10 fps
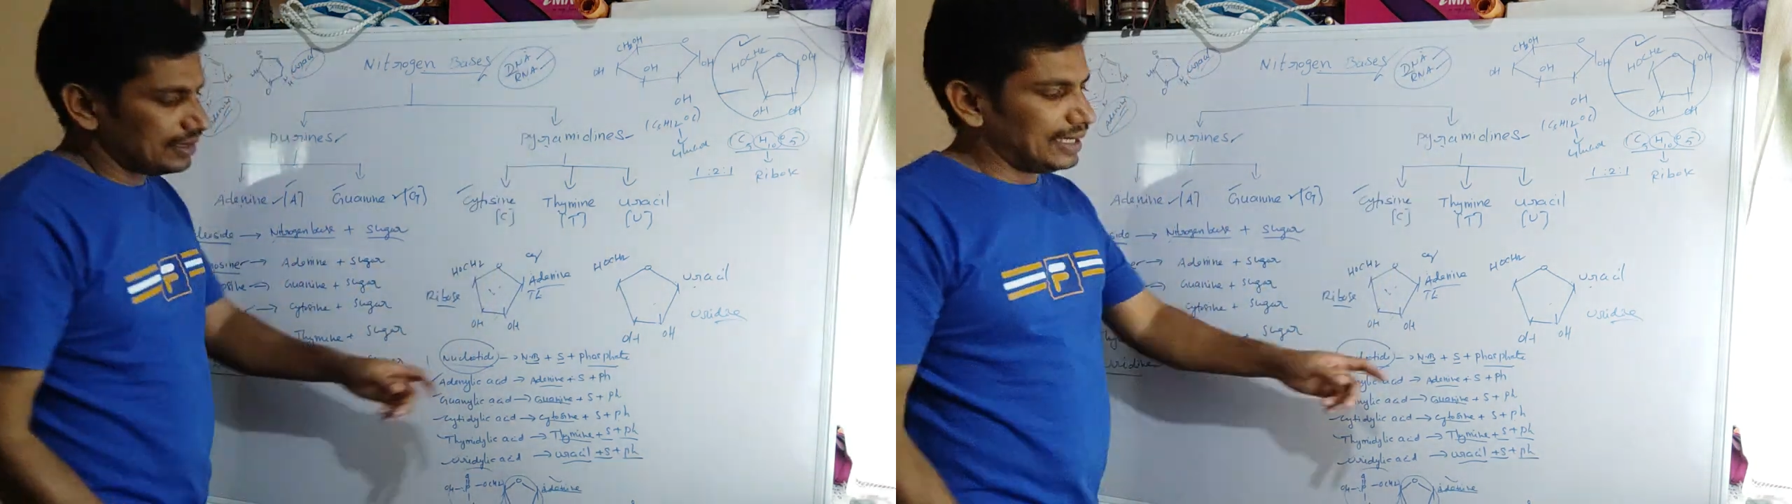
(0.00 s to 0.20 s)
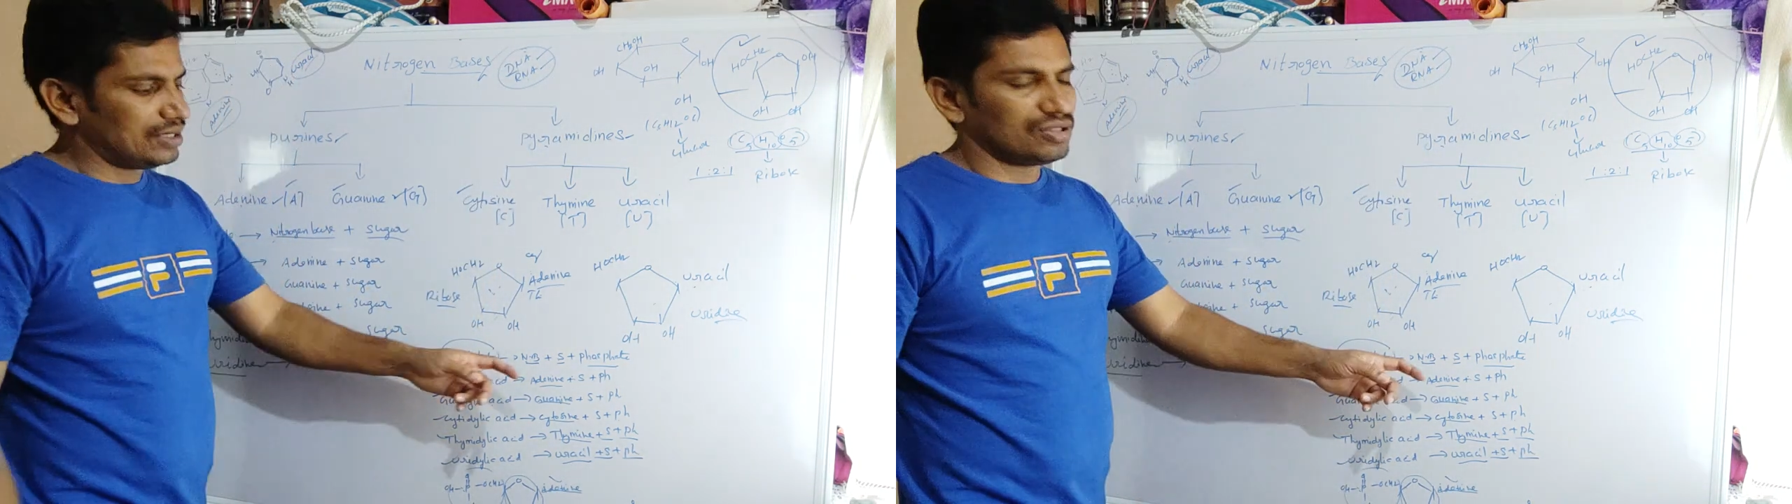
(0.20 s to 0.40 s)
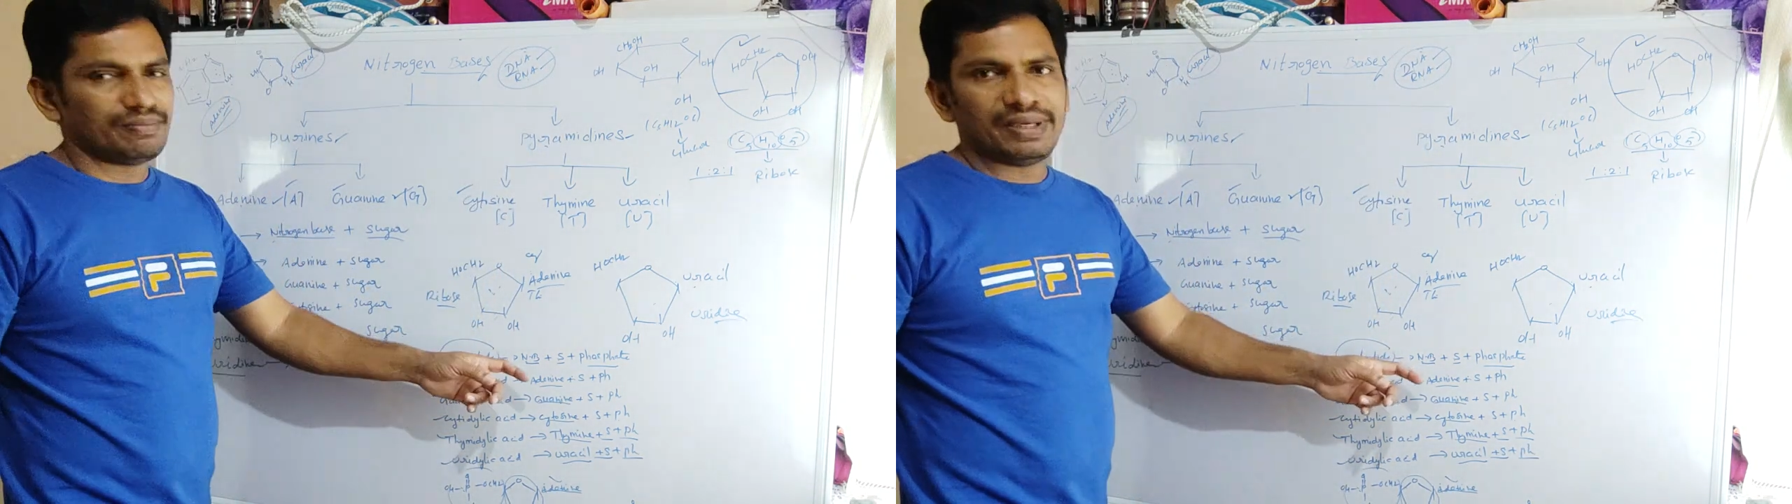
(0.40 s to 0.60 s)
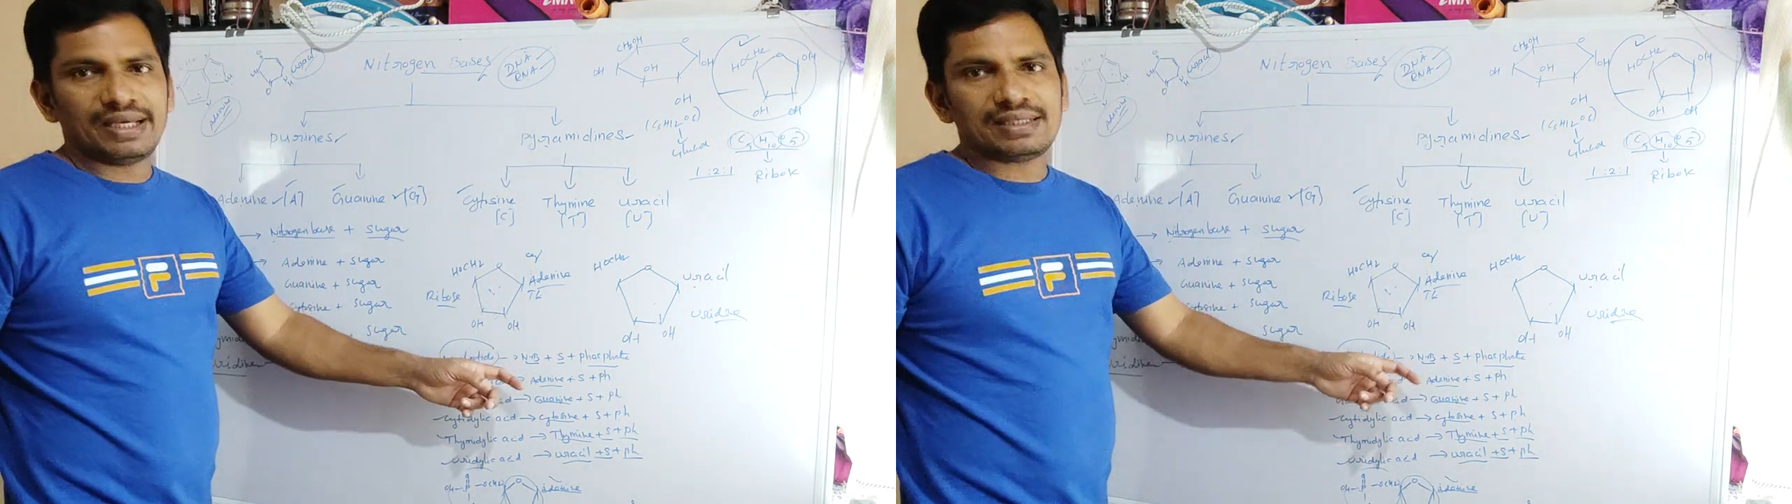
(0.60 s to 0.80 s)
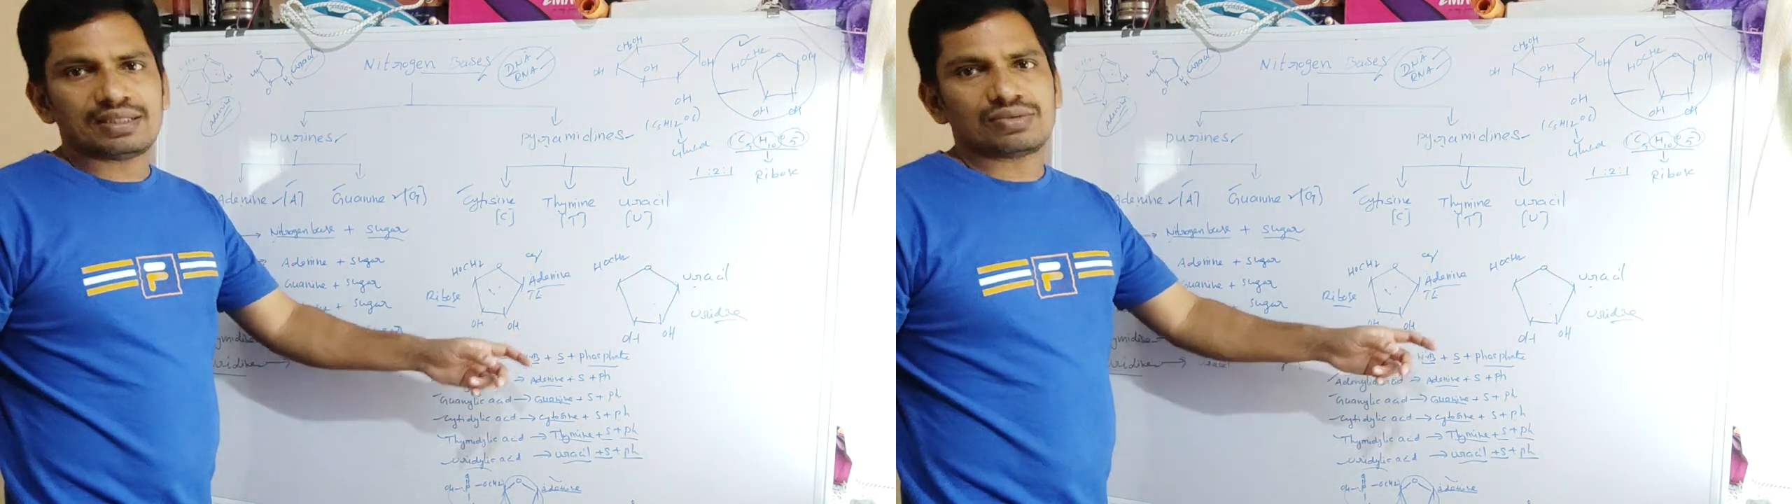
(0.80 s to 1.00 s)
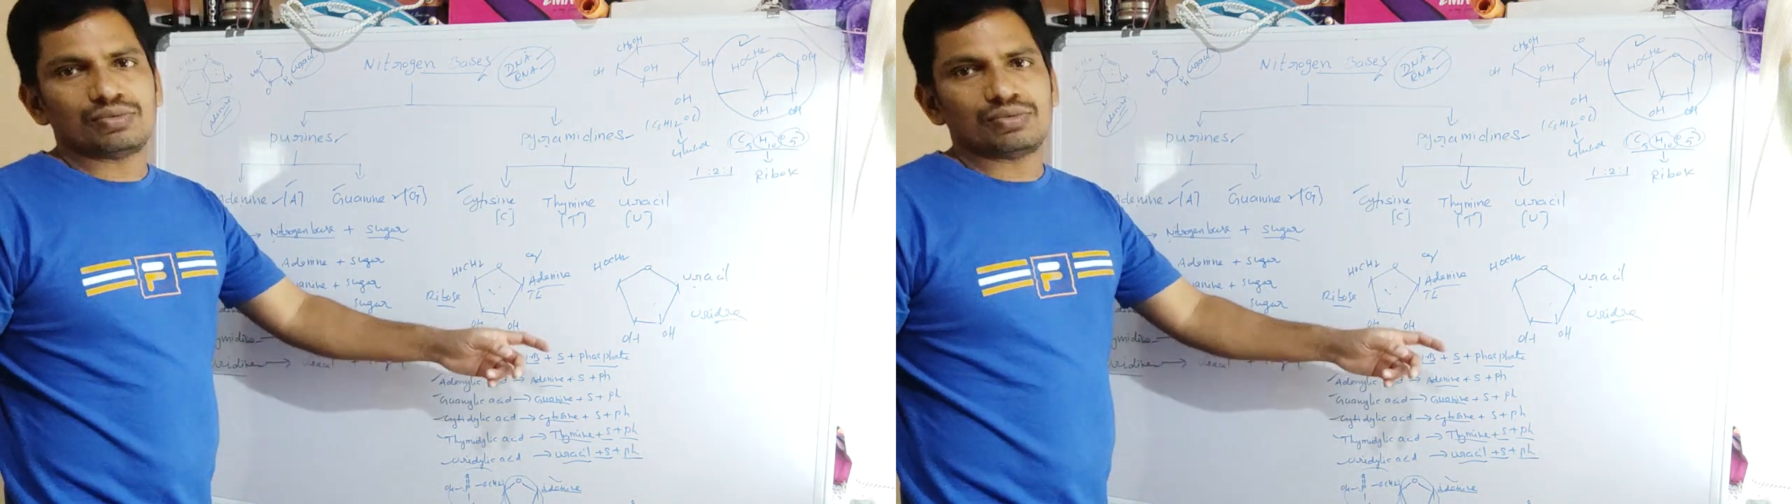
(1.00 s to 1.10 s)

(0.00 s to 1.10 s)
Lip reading: Nitrogen base,